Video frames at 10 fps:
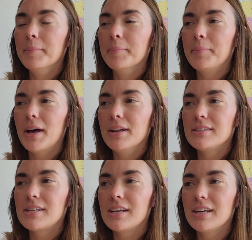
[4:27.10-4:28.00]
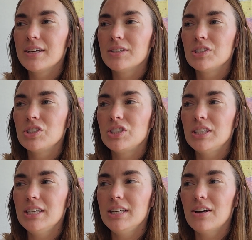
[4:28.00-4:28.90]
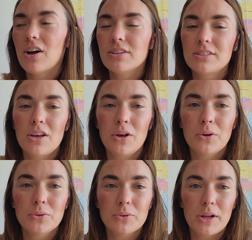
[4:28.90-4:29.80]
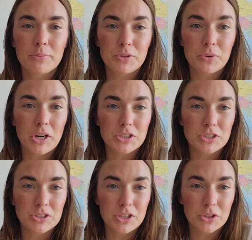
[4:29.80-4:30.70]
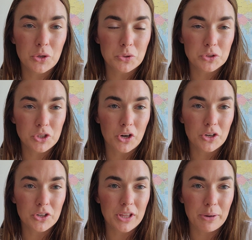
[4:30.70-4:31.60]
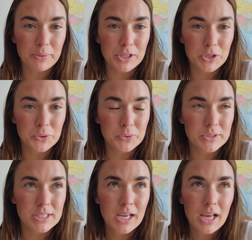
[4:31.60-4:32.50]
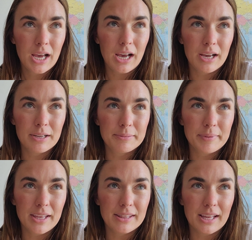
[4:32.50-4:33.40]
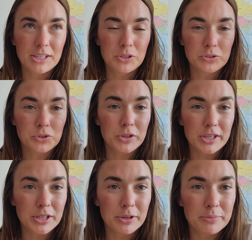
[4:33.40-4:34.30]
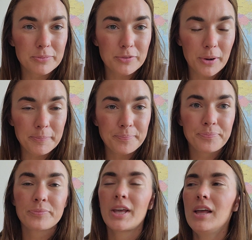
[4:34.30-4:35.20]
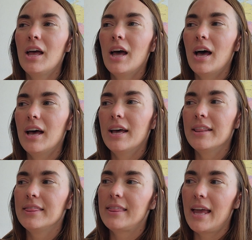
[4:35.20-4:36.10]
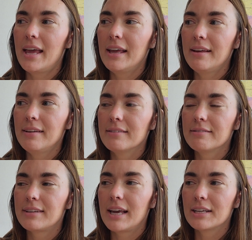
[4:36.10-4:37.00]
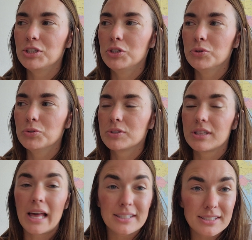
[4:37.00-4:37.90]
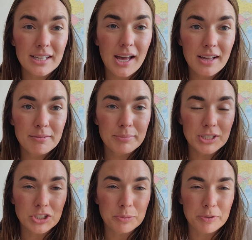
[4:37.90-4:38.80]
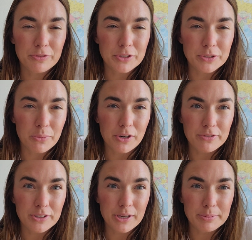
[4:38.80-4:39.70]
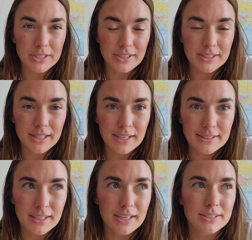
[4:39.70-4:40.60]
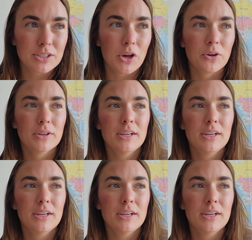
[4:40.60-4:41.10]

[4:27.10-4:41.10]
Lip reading: But she also, through the local charter that we use, and like use curriculum from, they can use Lexia, but she prefers Waterford Upstart to Lexia. So